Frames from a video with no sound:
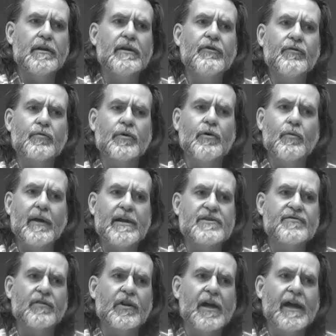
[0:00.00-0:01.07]
Israel waits
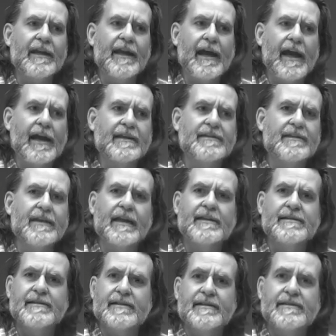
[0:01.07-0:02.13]
for God to act in
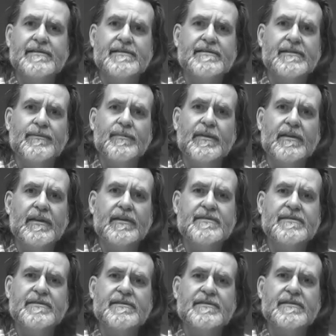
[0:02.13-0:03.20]
Exodus. I mean,
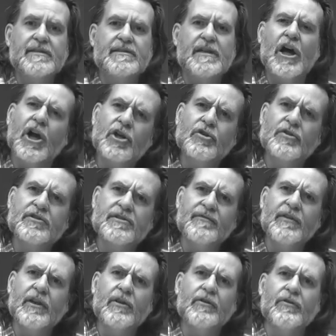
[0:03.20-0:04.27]
it's hundreds
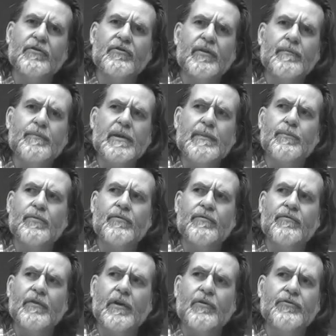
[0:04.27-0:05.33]
of years that people
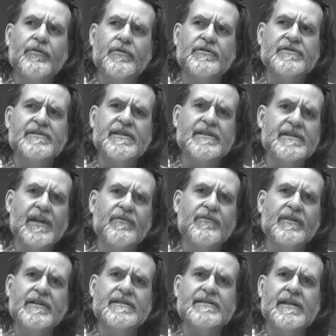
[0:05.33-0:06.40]
felt just a
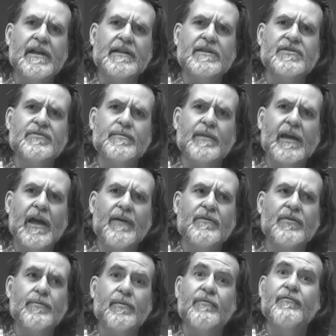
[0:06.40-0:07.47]
deafening silence from the
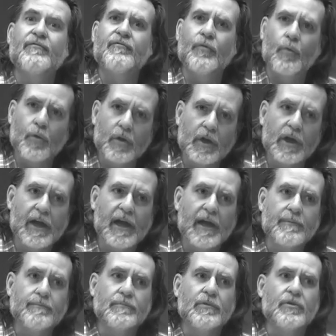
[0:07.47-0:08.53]
heavens before
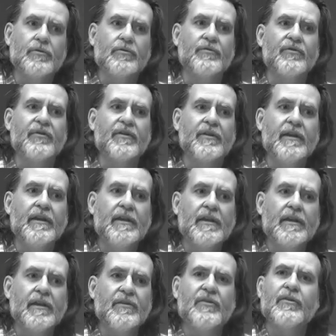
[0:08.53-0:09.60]
God moves
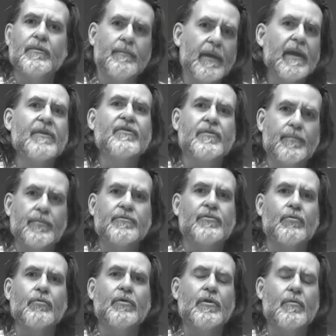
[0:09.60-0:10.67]
in this
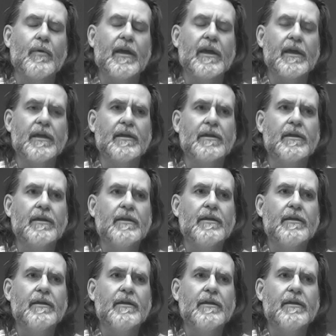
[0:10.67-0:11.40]
emancipatory way